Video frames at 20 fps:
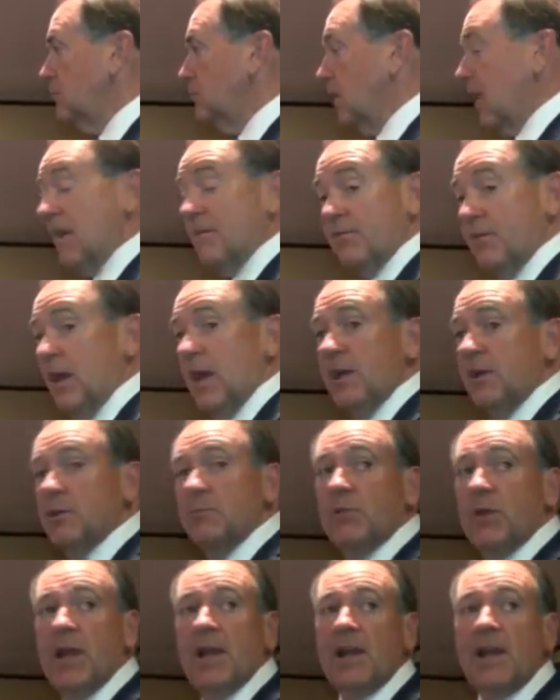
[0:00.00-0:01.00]
When I fly on a
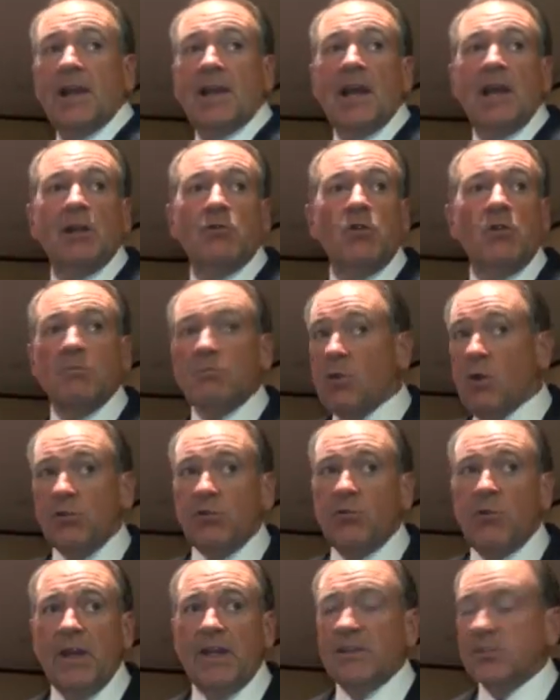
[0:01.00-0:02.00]
plane, I kind of want
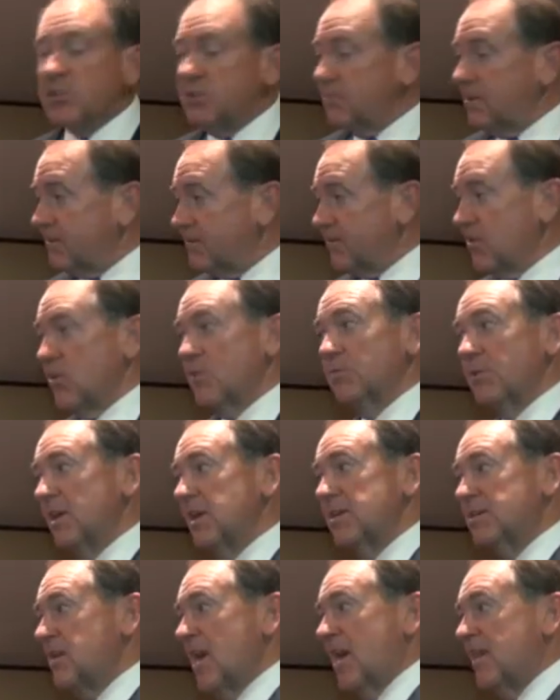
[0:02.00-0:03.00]
both wings to be
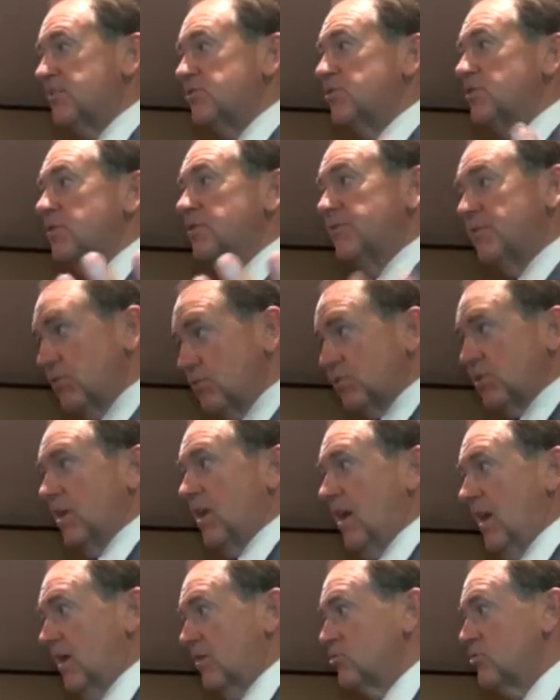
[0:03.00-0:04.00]
firmly attached to the
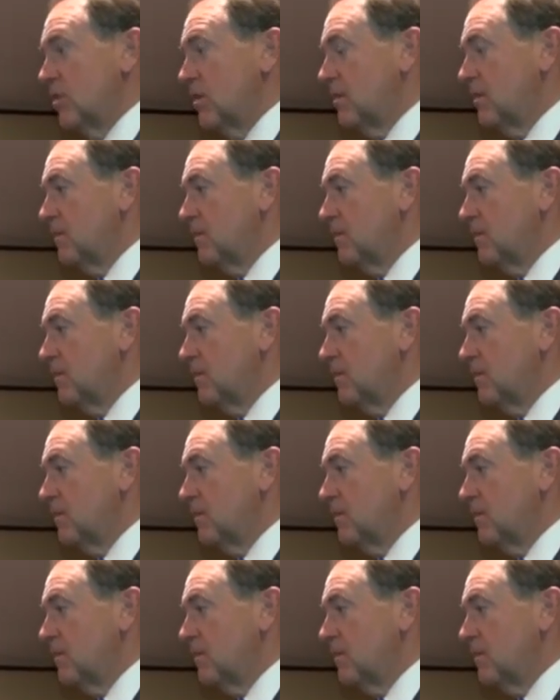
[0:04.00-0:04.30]
fuselage.